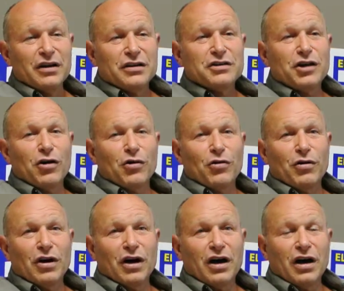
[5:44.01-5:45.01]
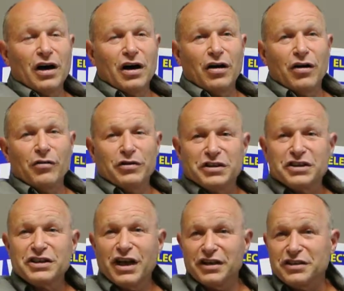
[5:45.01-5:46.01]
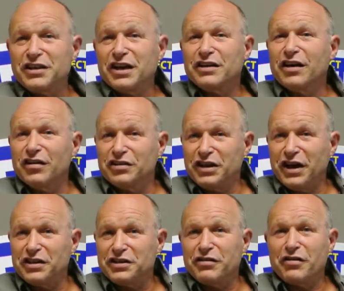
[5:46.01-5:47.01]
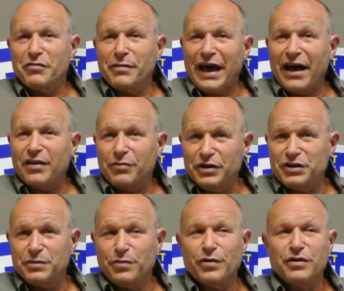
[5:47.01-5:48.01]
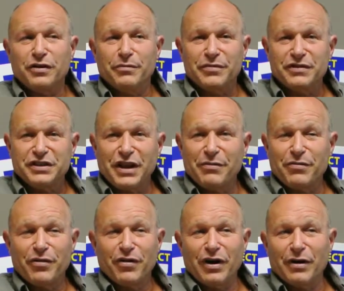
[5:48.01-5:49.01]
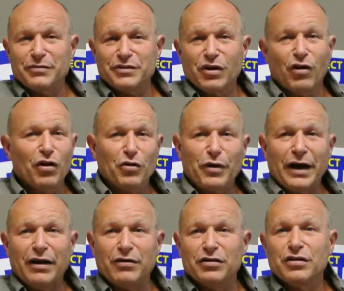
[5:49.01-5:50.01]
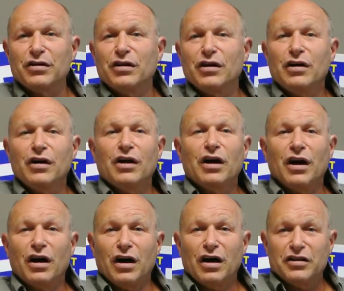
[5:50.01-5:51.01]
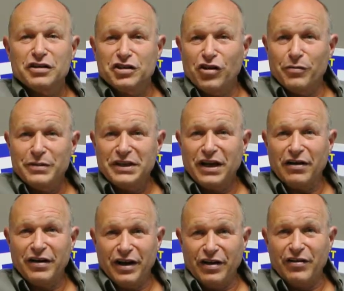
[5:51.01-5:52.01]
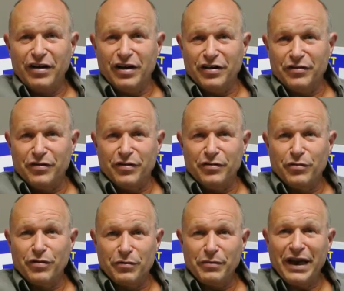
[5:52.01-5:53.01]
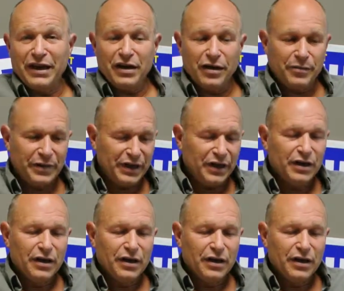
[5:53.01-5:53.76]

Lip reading: So, which is science, technology, engineering, math. We support the STEM programs all around the Snohomish County area. We're the main company.